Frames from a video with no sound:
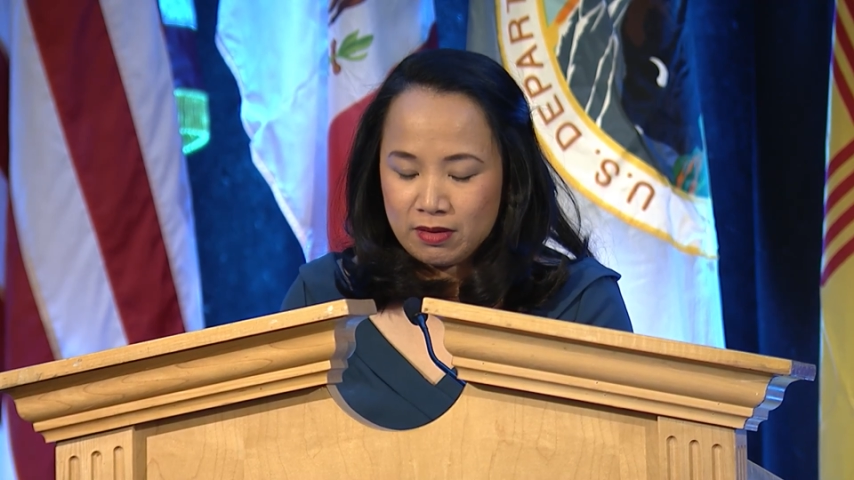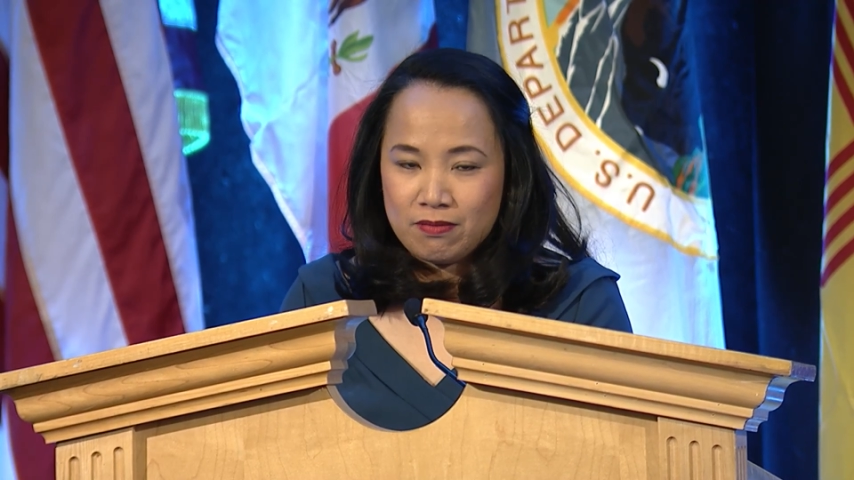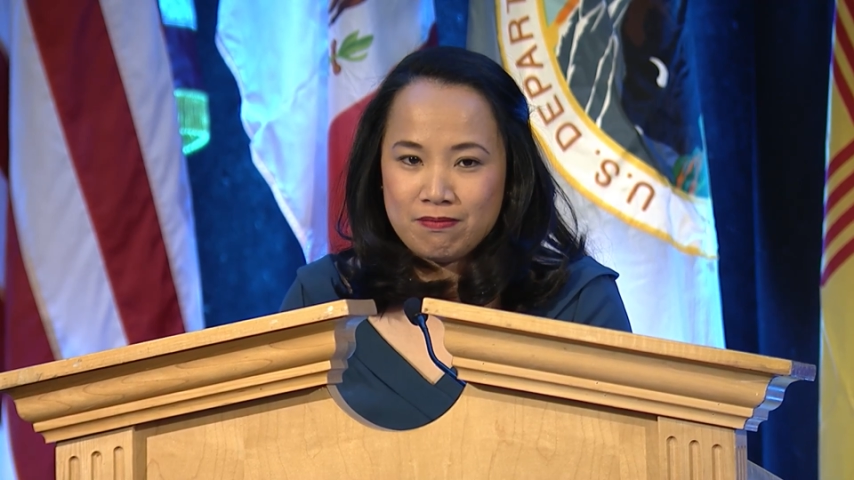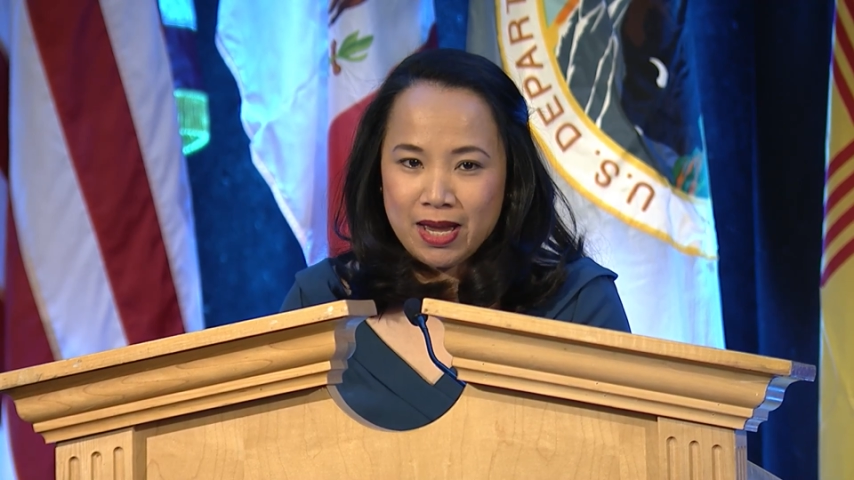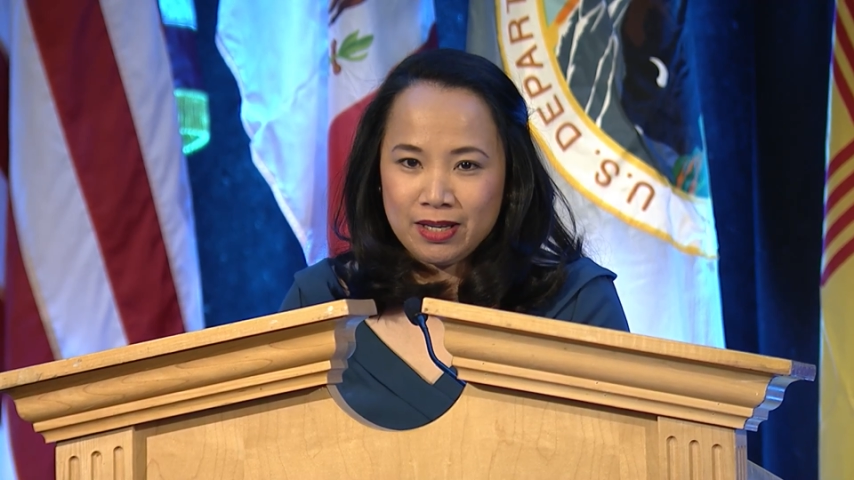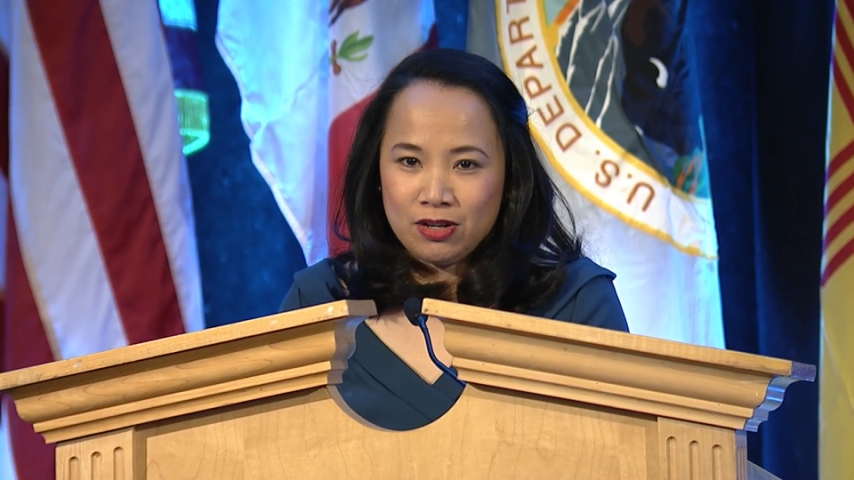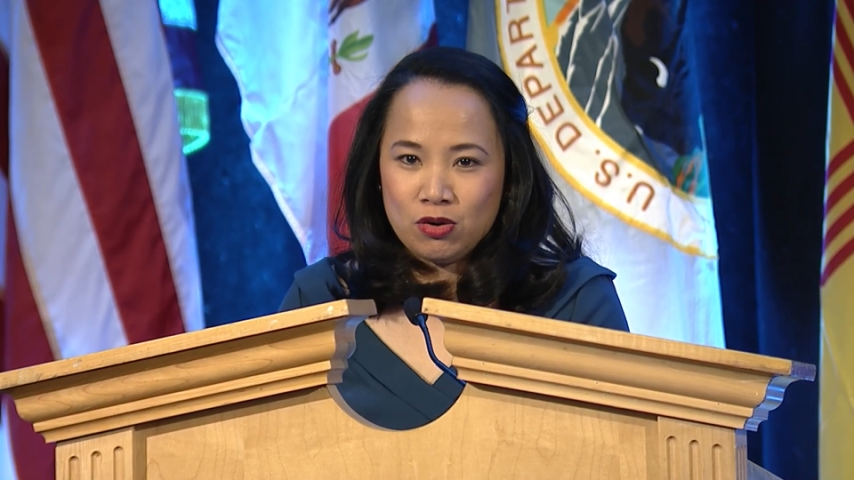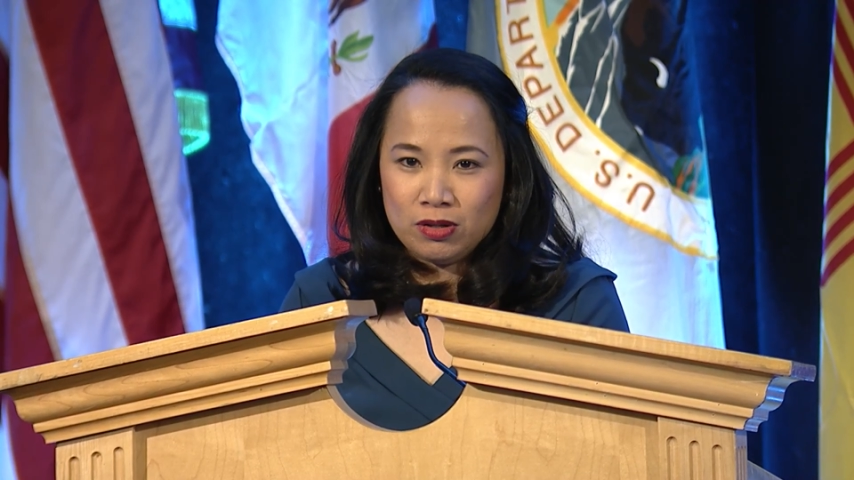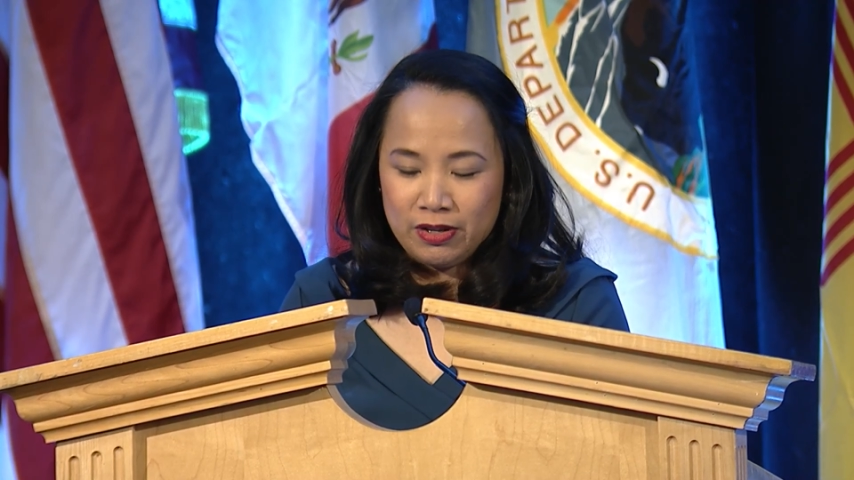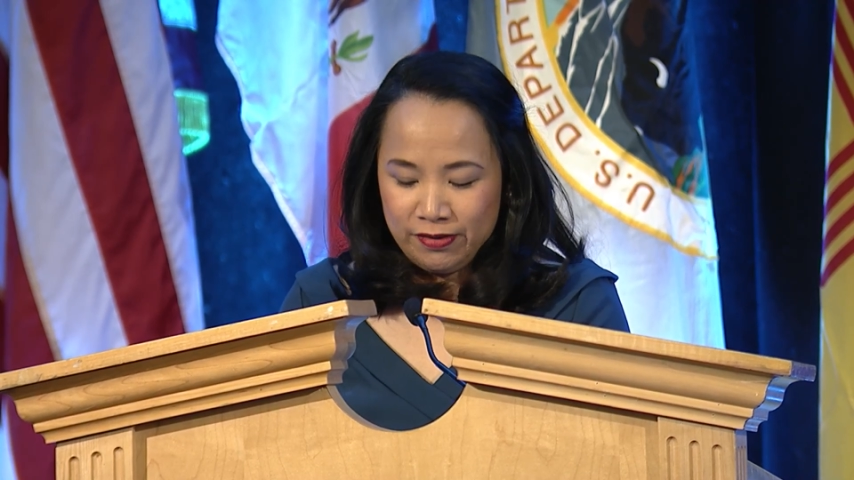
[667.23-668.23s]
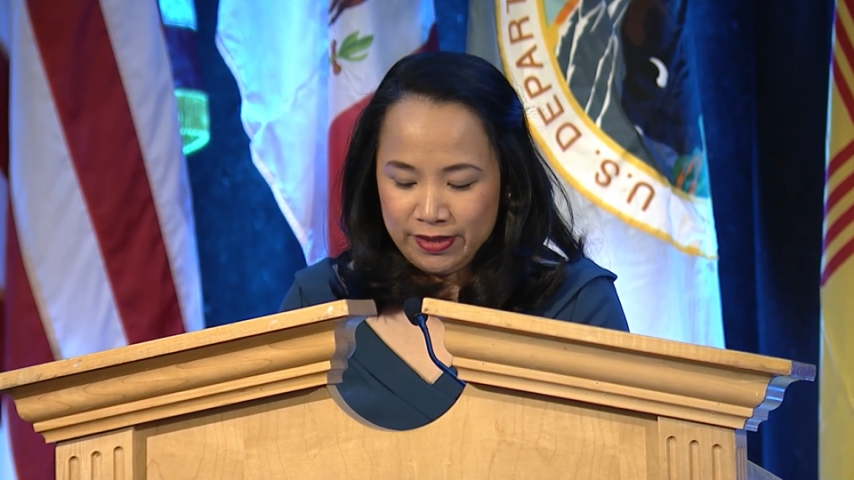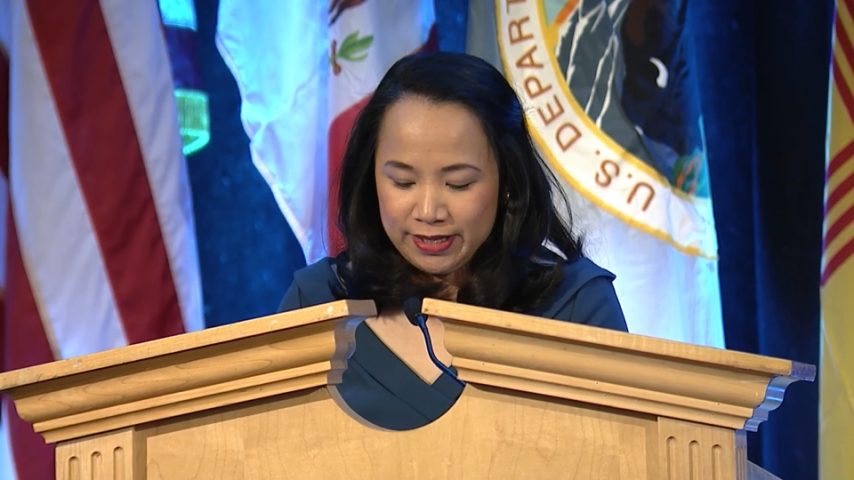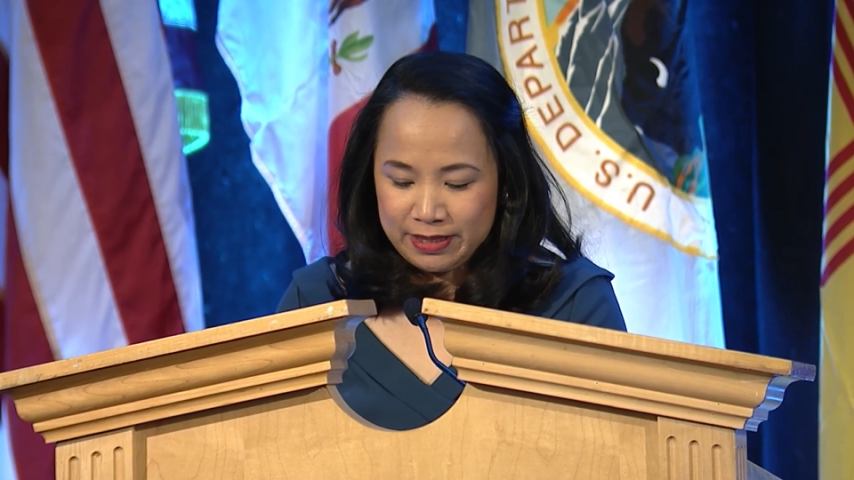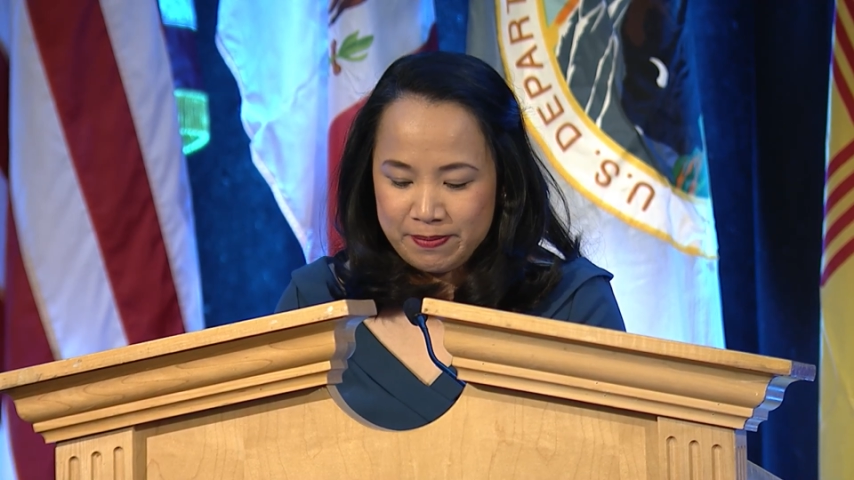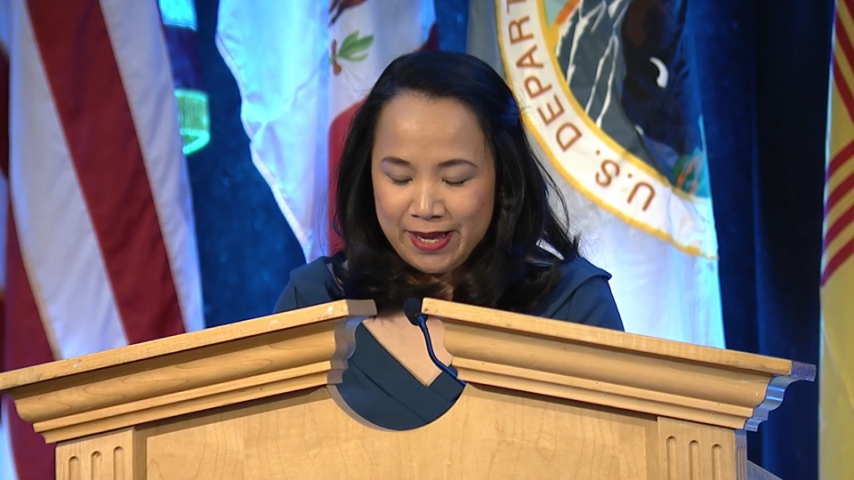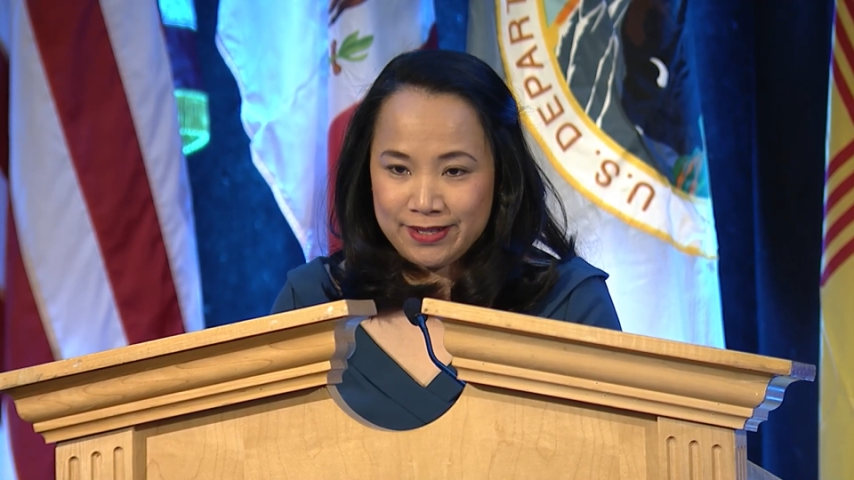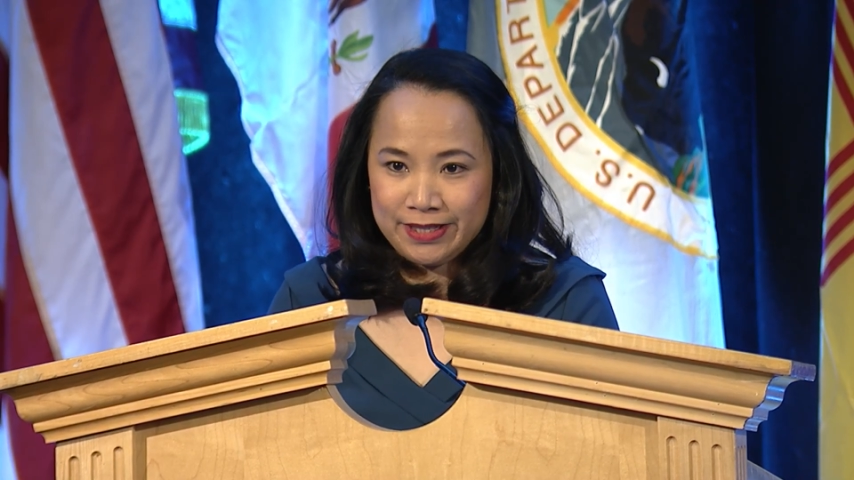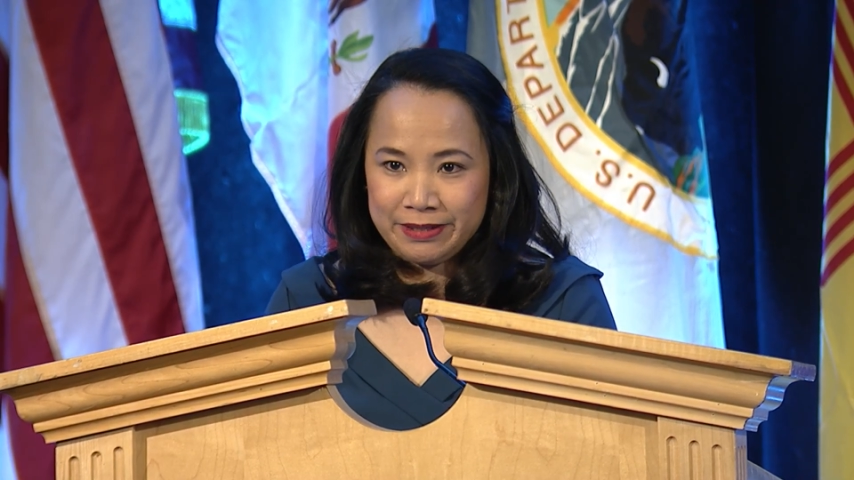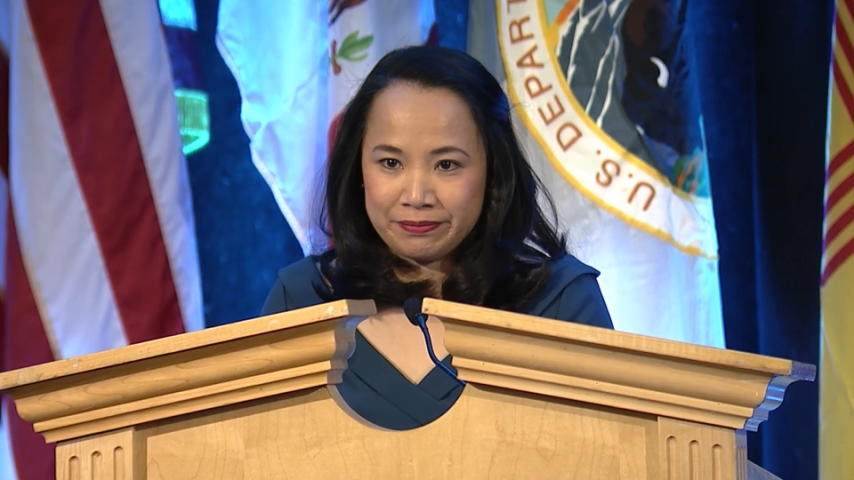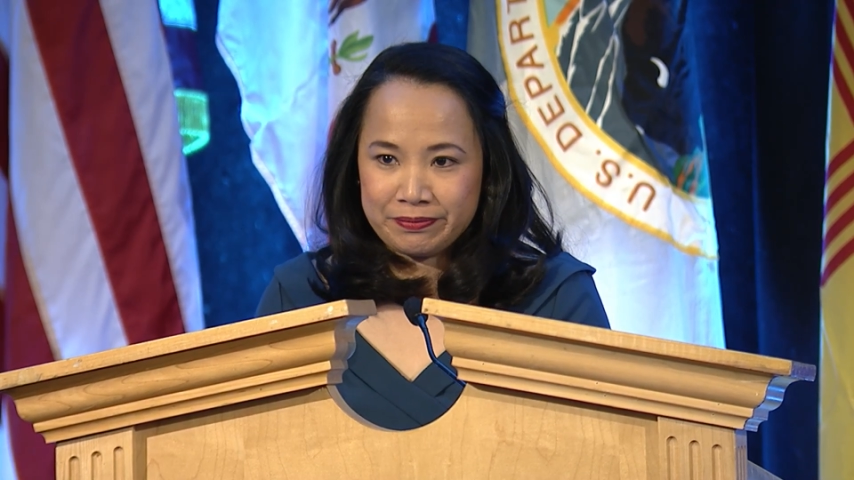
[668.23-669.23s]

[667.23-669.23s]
many who live in this basin,